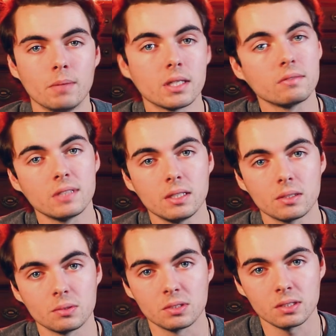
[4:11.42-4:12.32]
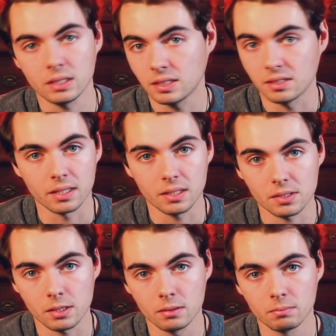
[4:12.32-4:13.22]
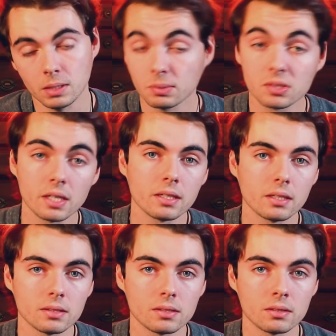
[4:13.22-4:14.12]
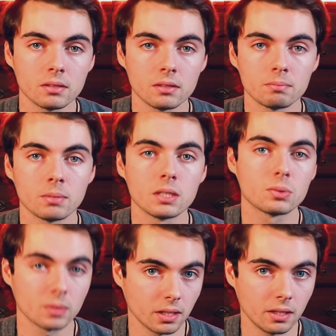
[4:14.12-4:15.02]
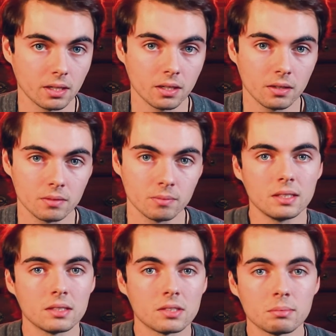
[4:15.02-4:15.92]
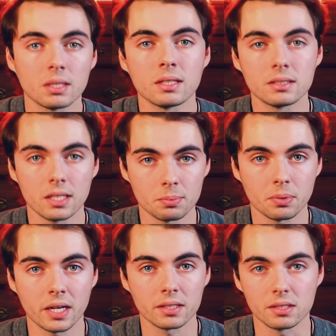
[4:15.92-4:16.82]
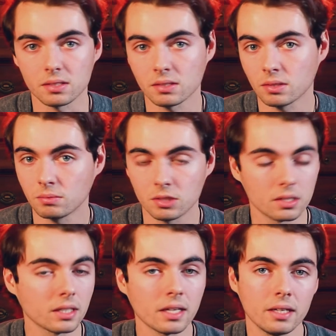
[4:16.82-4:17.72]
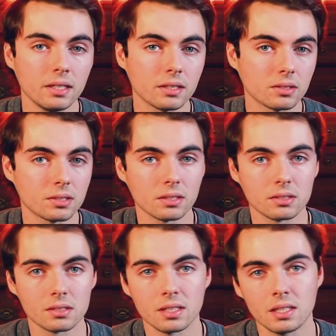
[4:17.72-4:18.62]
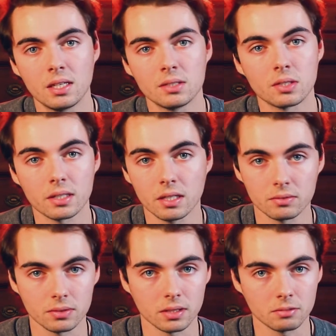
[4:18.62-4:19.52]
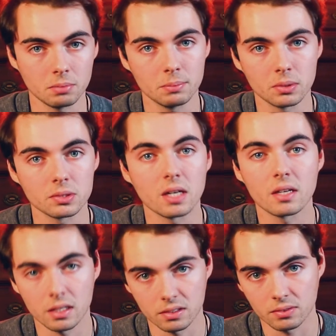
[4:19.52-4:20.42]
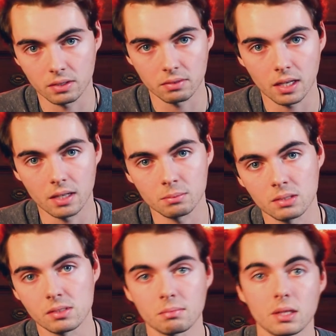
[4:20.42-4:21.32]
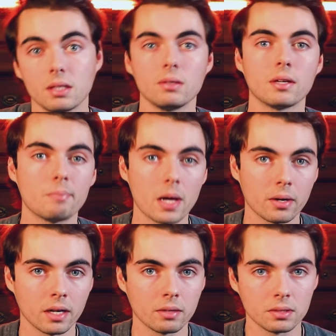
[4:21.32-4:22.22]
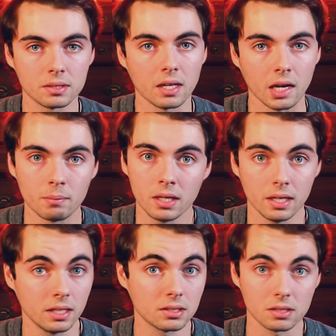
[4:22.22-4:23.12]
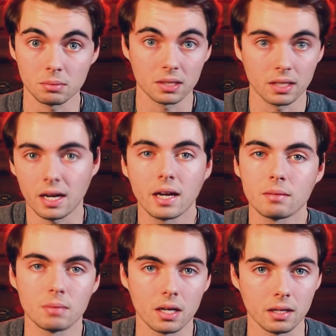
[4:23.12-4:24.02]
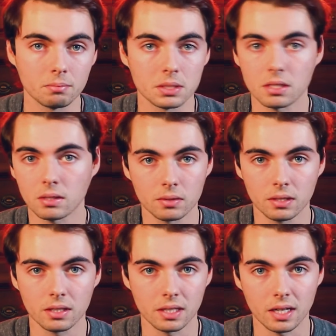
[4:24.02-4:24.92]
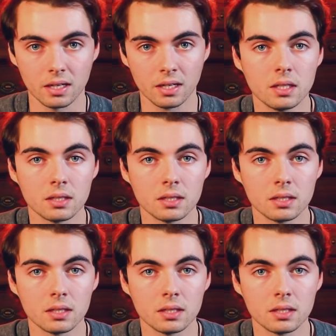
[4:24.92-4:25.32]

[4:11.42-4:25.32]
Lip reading: Making videos is not easy. People say it is, but it's really not. It's something that takes practice, just like any other skill set. Talking in front of people, talking in front of a camera is something that you get better at with time. It is something that I am not particularly good at.